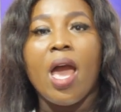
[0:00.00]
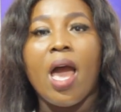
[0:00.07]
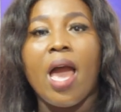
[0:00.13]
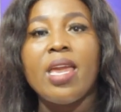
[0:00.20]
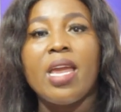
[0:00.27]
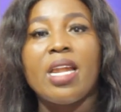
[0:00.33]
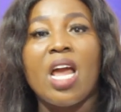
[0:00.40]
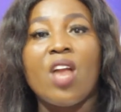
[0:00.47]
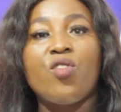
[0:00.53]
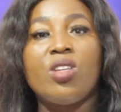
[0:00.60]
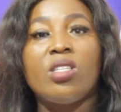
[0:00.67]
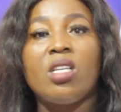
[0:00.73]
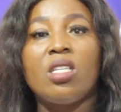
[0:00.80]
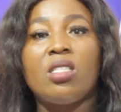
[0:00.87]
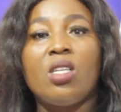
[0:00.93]
I am not
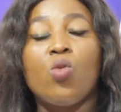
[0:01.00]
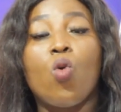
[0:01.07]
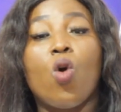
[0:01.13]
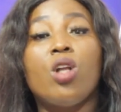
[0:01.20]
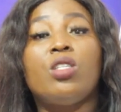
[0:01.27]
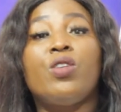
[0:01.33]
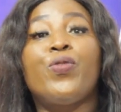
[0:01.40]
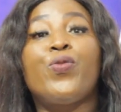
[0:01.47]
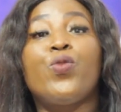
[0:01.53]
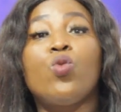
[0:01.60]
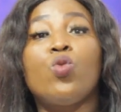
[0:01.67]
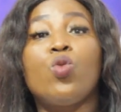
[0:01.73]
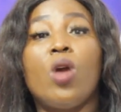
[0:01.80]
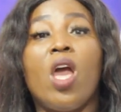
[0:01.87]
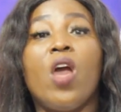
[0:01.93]
just say, what you
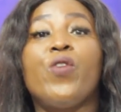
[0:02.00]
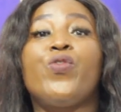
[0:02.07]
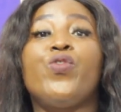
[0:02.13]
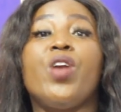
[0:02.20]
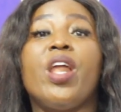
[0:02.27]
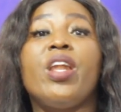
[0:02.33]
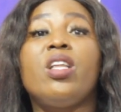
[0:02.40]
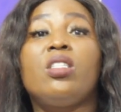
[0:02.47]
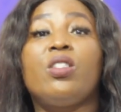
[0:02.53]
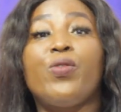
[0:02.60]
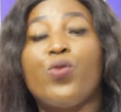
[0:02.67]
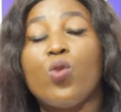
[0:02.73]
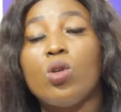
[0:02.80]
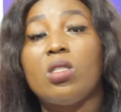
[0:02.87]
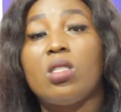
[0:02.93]
fool every NDC
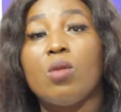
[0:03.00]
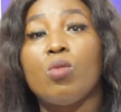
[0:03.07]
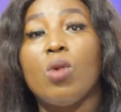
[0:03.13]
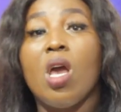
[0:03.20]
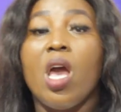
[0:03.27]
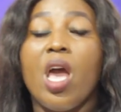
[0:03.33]
for him.